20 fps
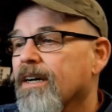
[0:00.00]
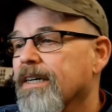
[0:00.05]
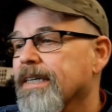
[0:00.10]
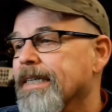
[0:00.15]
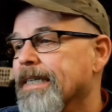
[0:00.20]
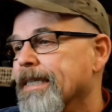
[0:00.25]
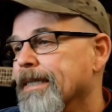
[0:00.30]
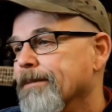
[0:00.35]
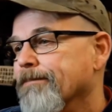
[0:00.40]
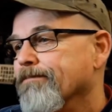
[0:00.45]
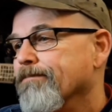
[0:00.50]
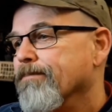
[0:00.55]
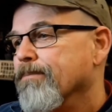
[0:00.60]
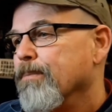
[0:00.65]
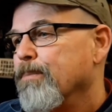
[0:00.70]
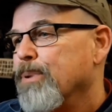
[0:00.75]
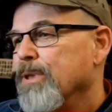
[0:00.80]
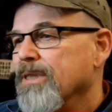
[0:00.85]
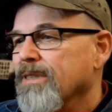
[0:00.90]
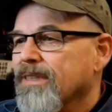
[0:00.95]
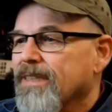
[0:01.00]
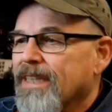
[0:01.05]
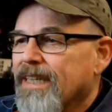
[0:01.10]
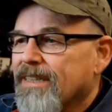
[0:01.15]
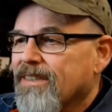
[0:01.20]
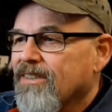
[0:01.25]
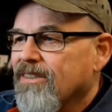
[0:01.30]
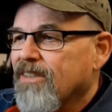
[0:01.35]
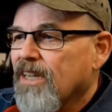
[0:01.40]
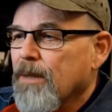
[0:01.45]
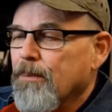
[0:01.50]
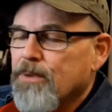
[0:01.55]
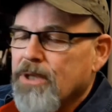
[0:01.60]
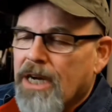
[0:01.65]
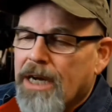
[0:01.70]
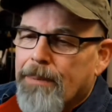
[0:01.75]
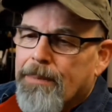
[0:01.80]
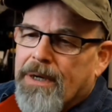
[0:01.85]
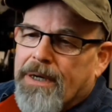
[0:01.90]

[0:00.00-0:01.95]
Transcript: But at the same time,